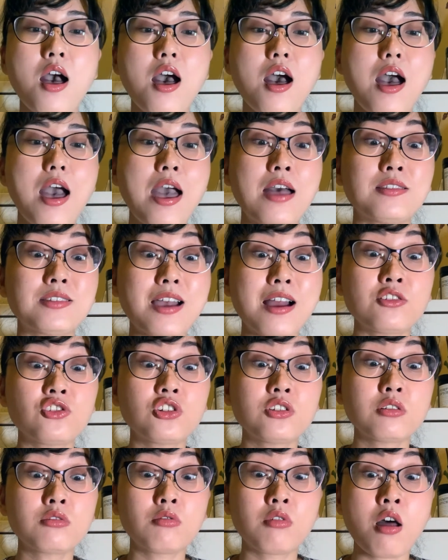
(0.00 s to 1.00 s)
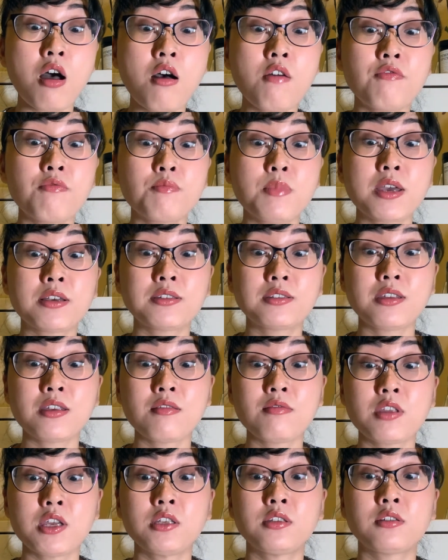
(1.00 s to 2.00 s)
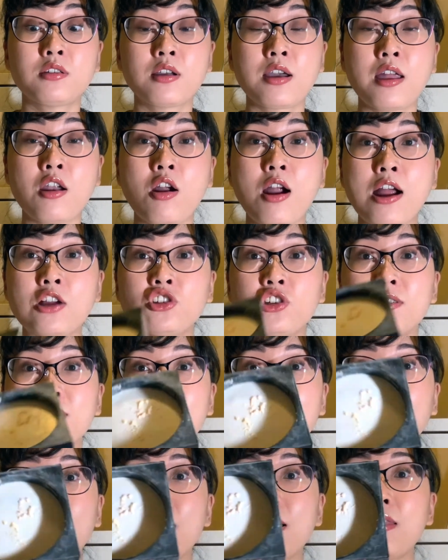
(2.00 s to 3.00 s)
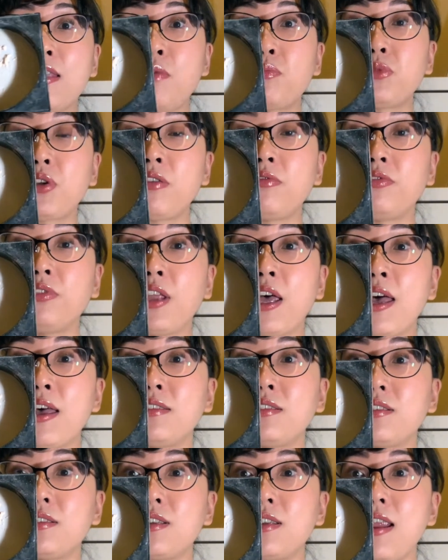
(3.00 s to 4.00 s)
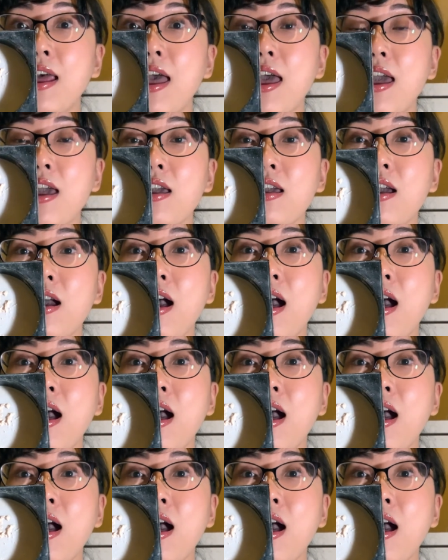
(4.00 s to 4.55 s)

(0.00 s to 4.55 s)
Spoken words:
And I just love mixing these together. I just cleaned up the lid today,